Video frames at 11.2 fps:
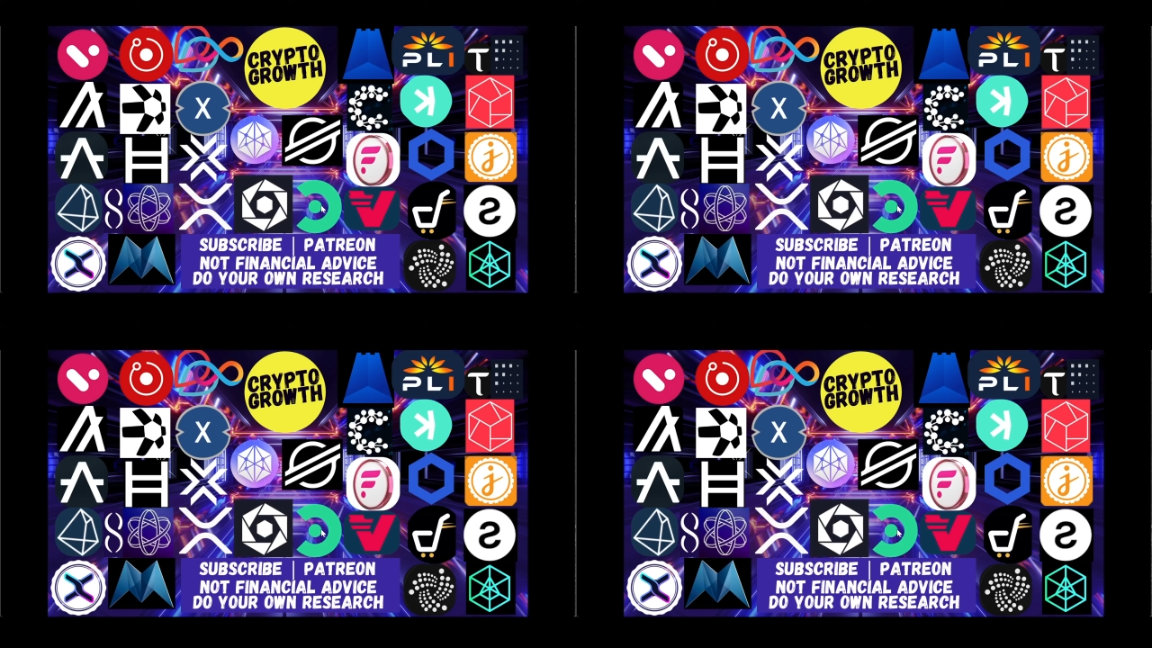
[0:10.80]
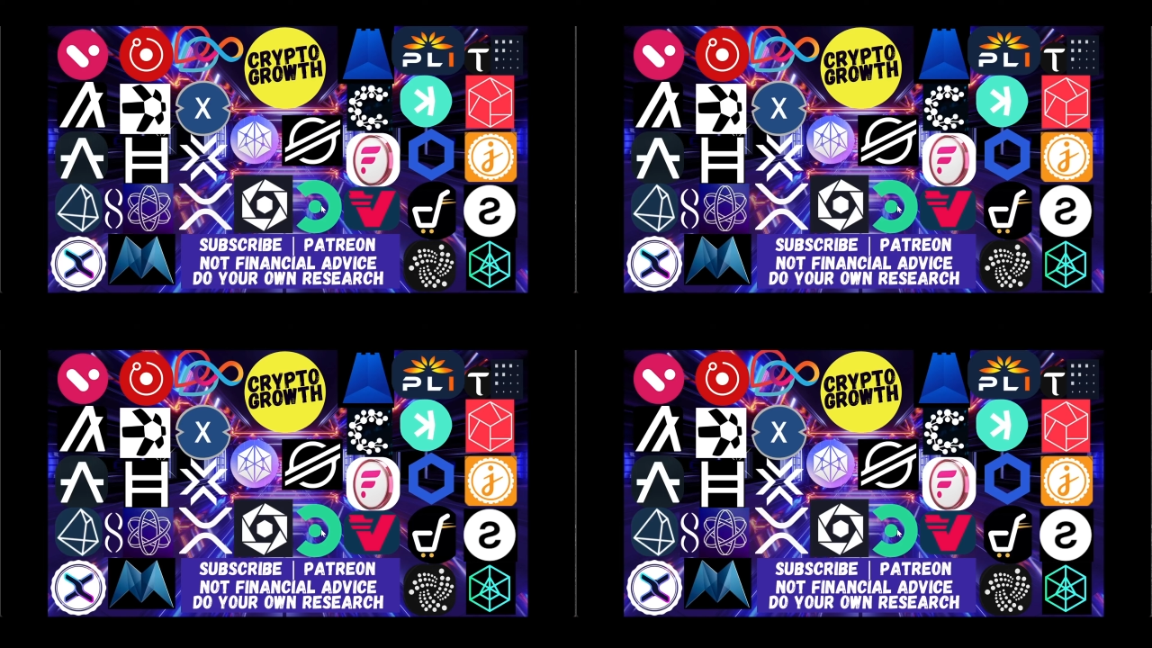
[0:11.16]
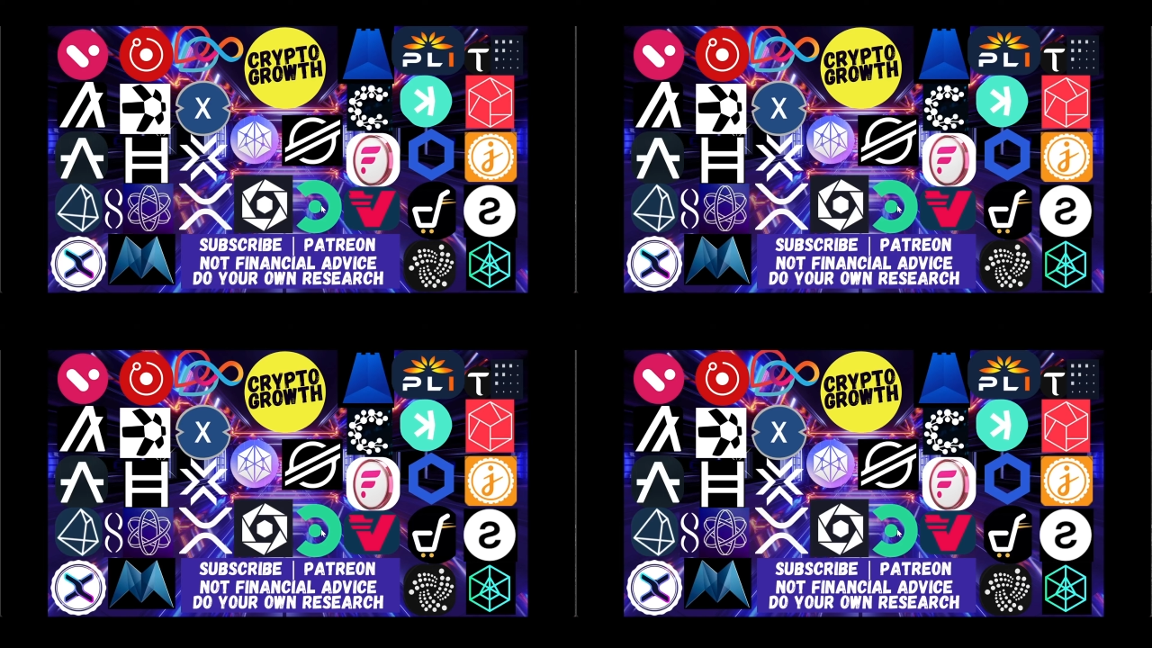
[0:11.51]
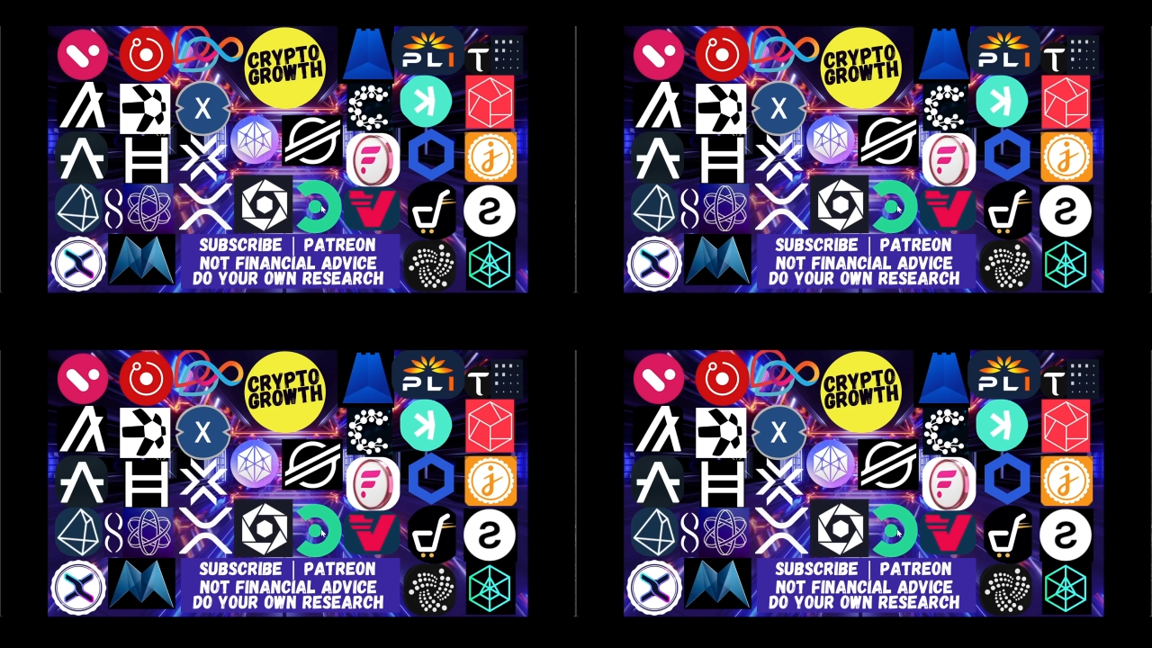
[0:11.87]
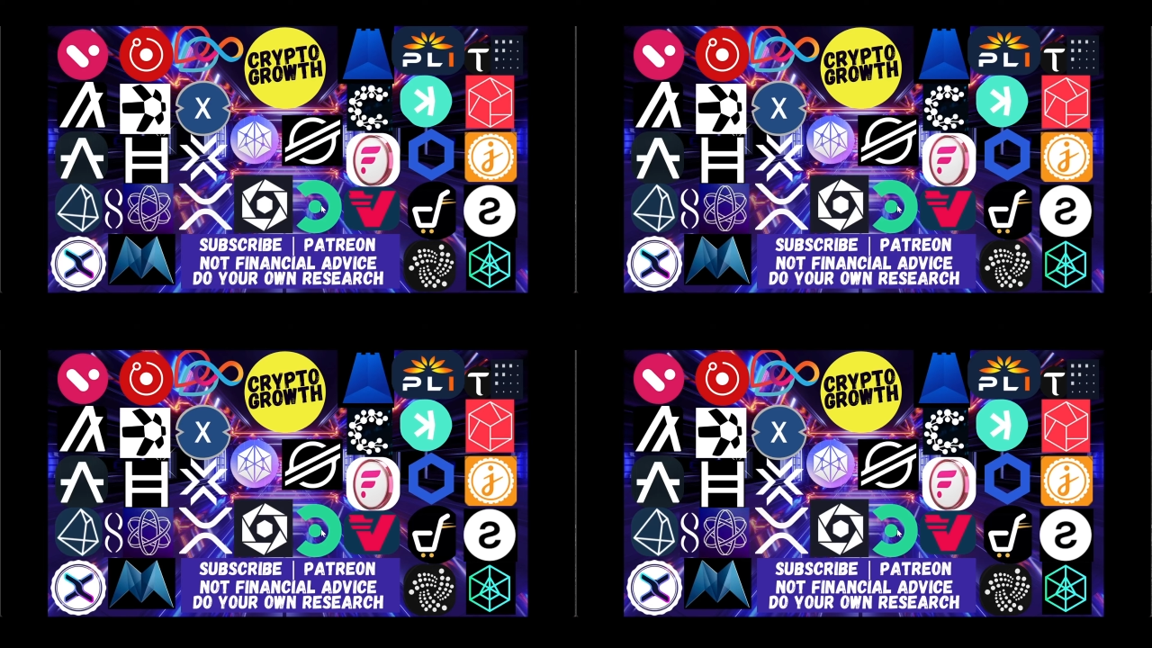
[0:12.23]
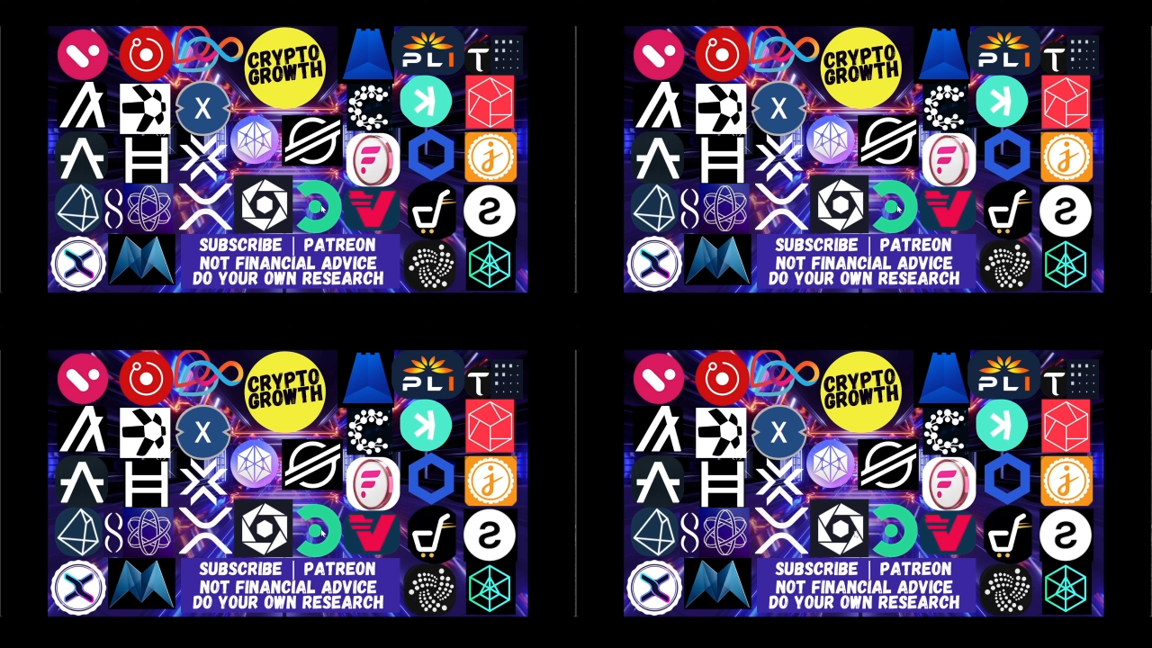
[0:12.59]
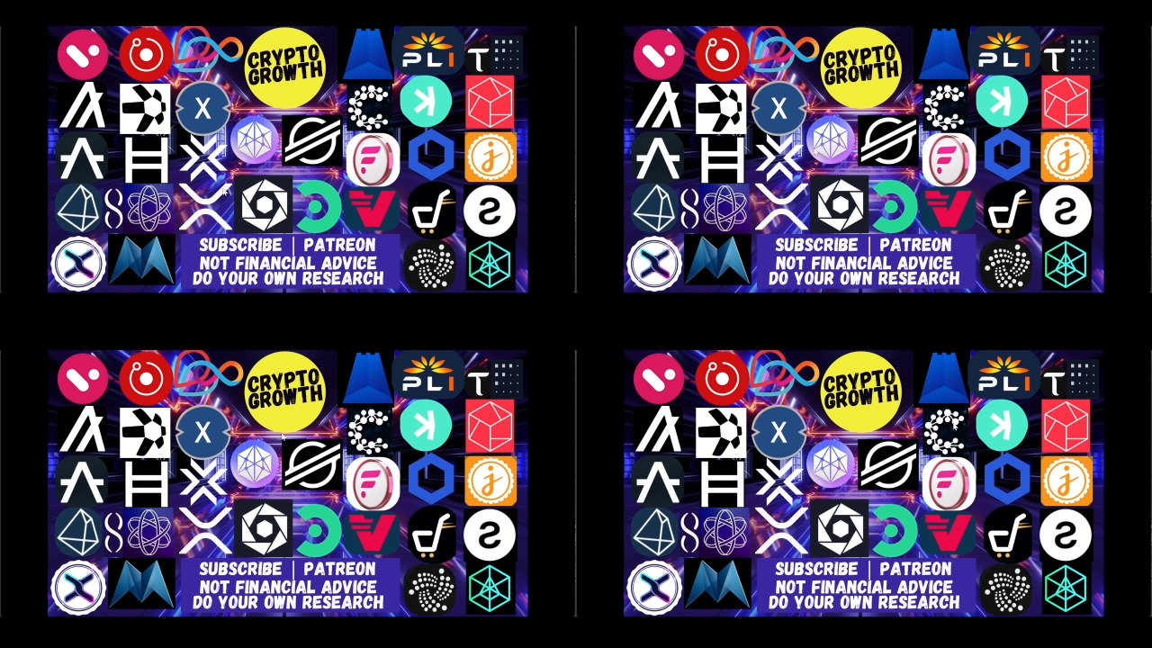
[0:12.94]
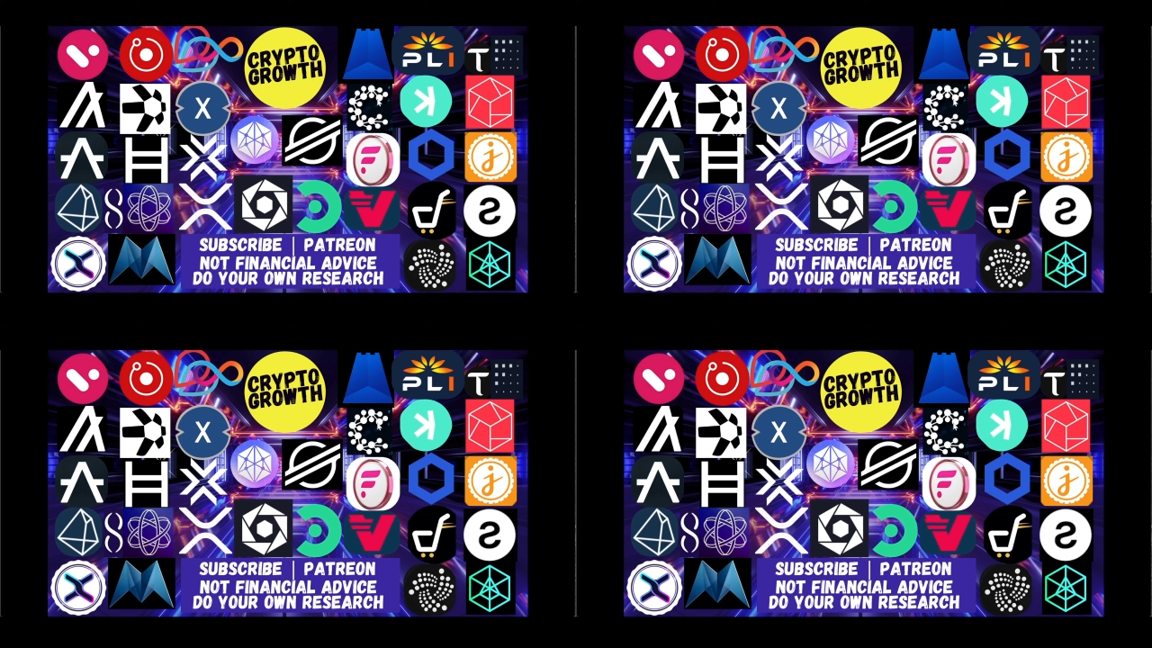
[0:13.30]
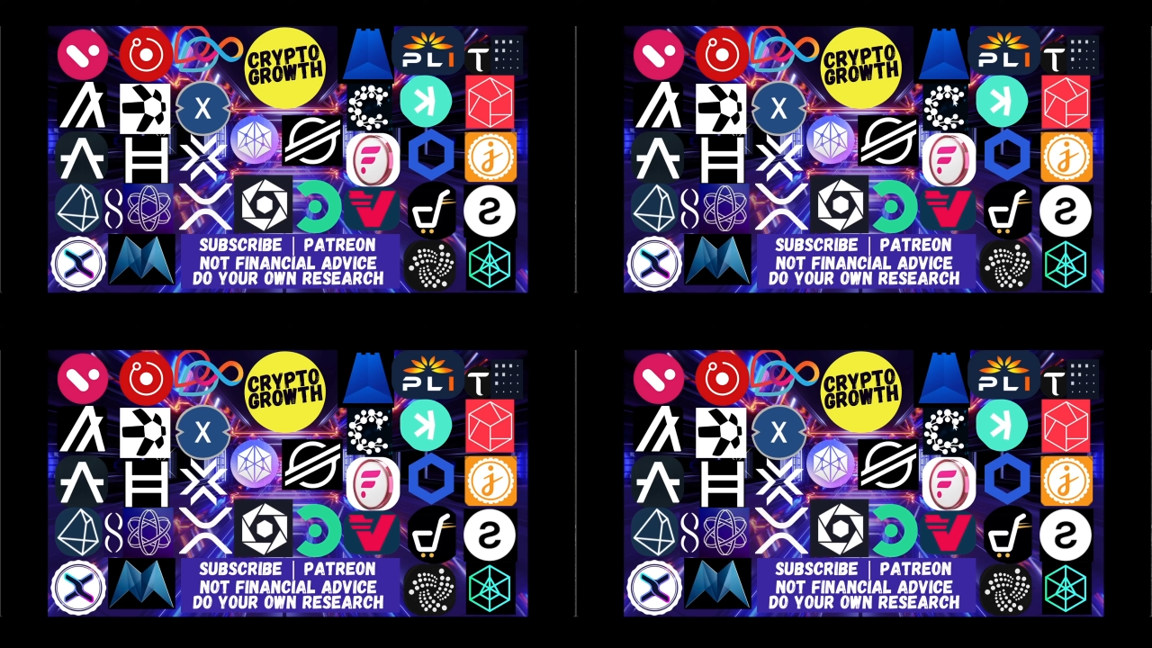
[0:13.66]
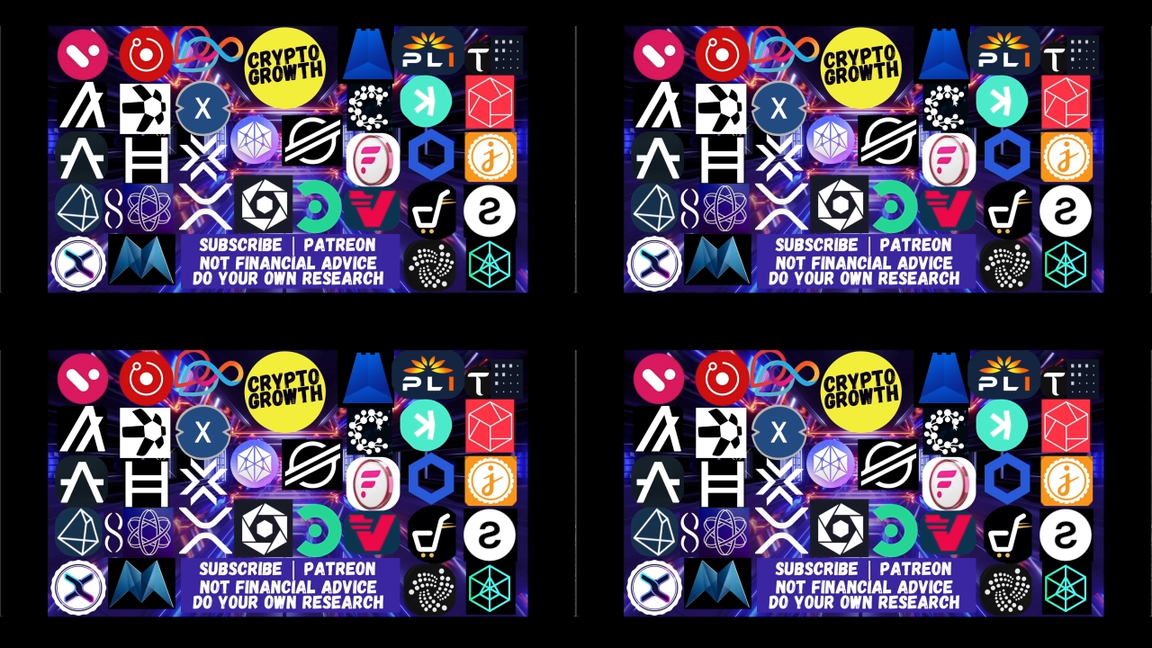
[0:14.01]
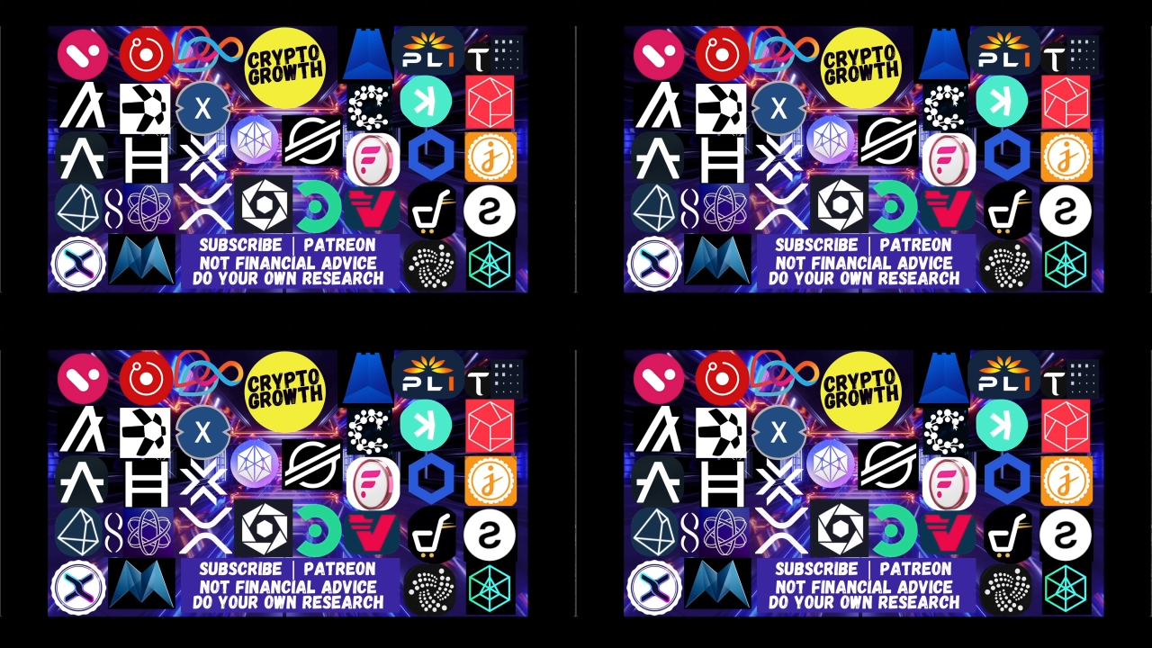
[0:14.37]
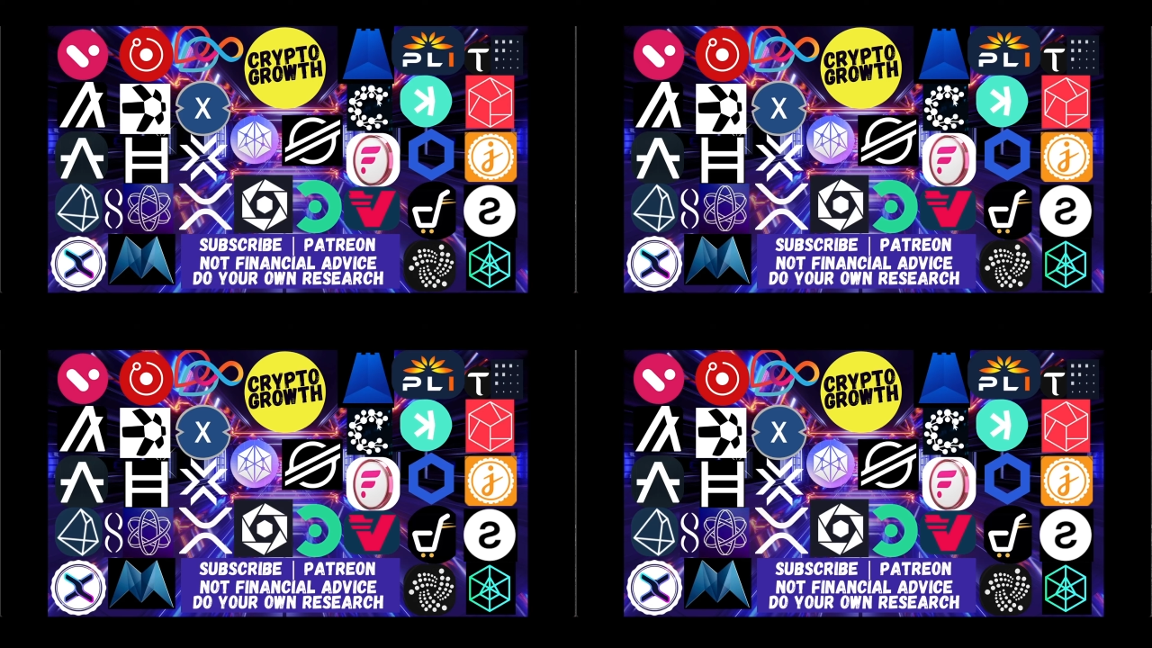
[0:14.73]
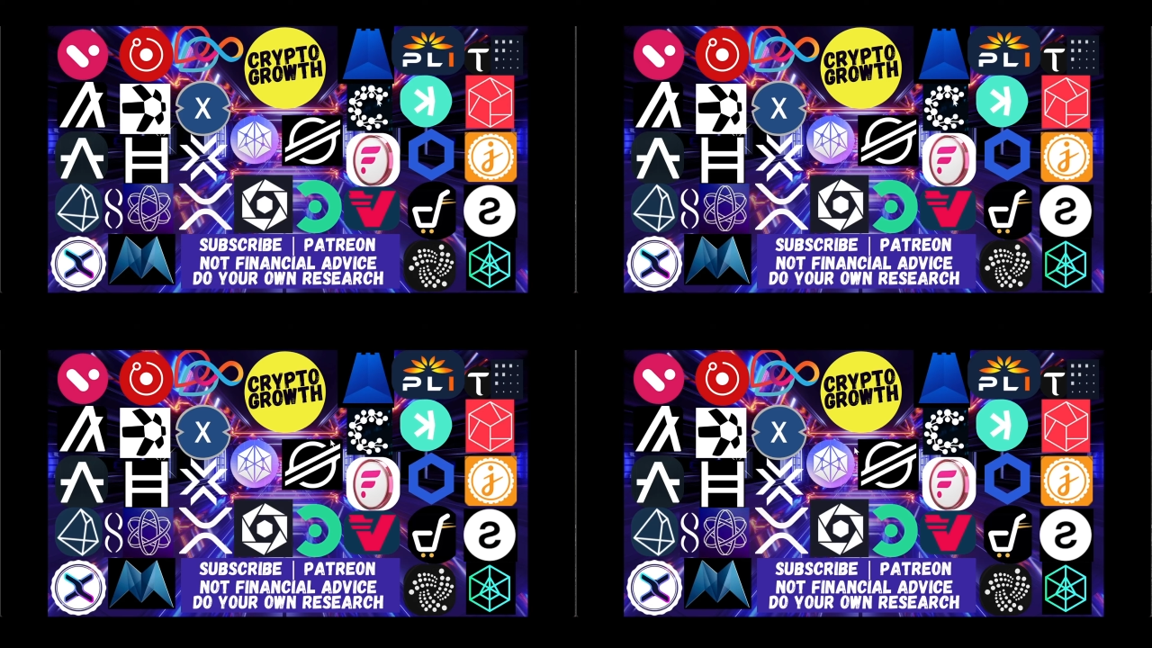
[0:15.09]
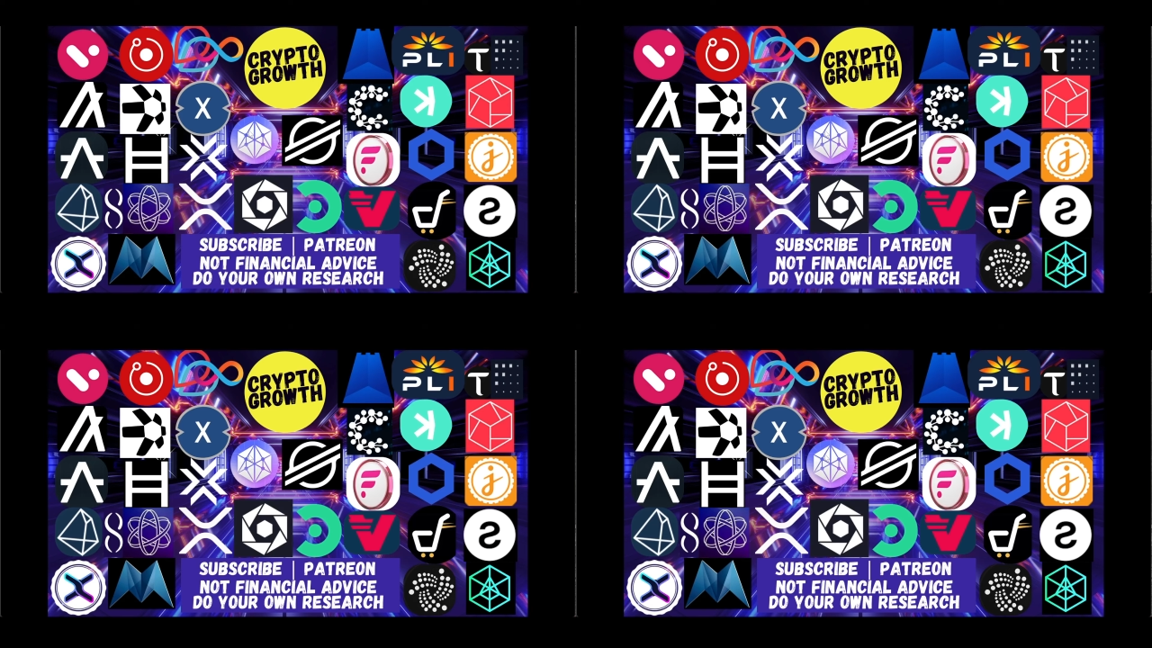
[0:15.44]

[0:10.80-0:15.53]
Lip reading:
(no speaker visible)